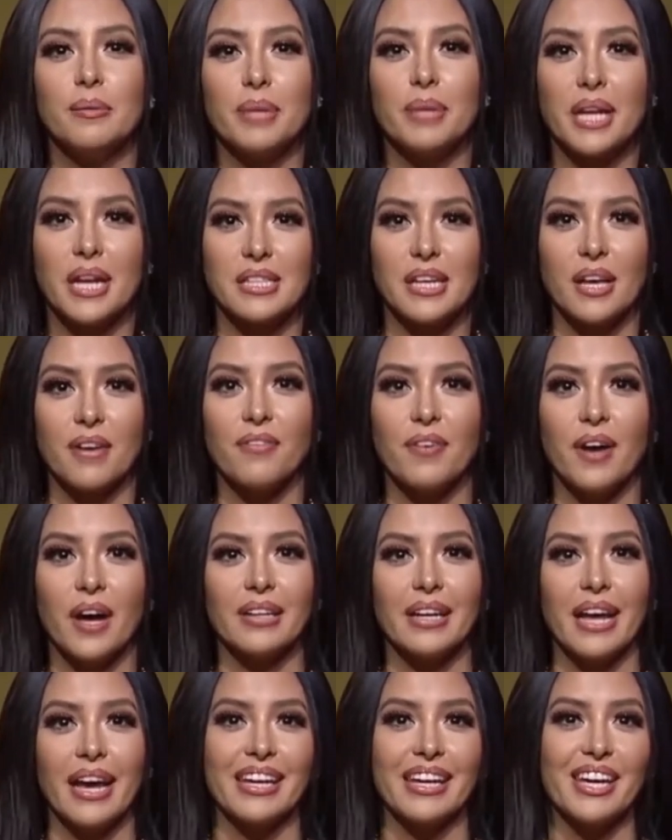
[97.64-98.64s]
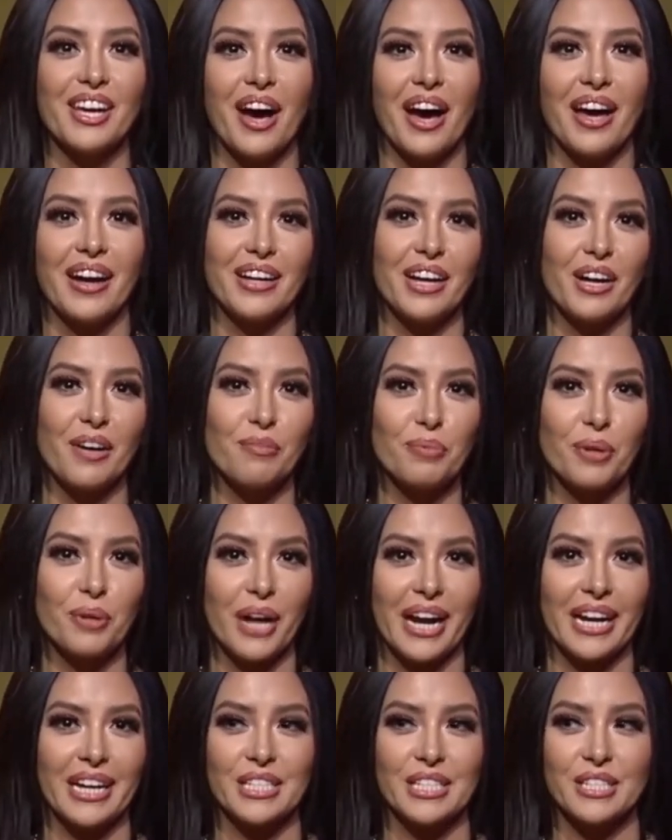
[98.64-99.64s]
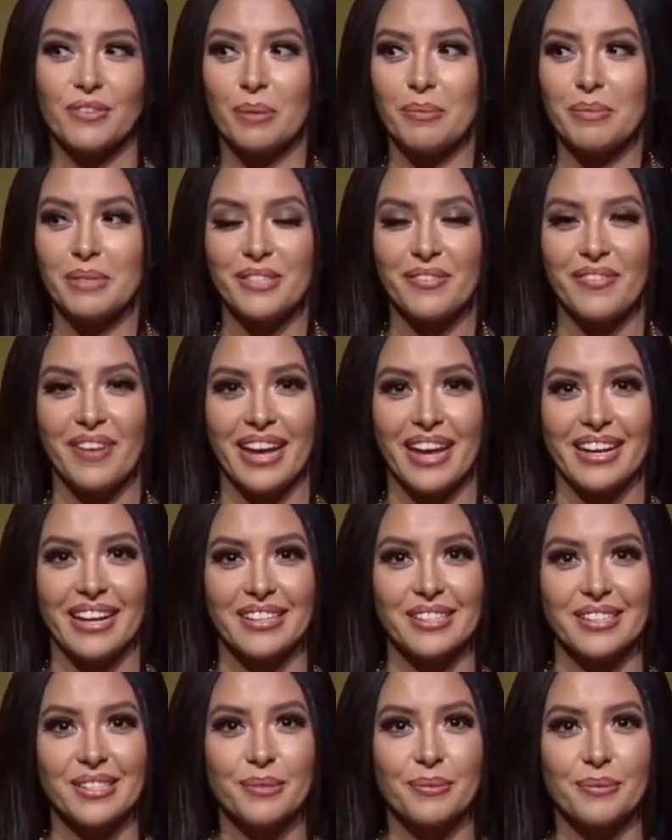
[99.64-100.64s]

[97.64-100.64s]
because I felt like he got enough praise from his fans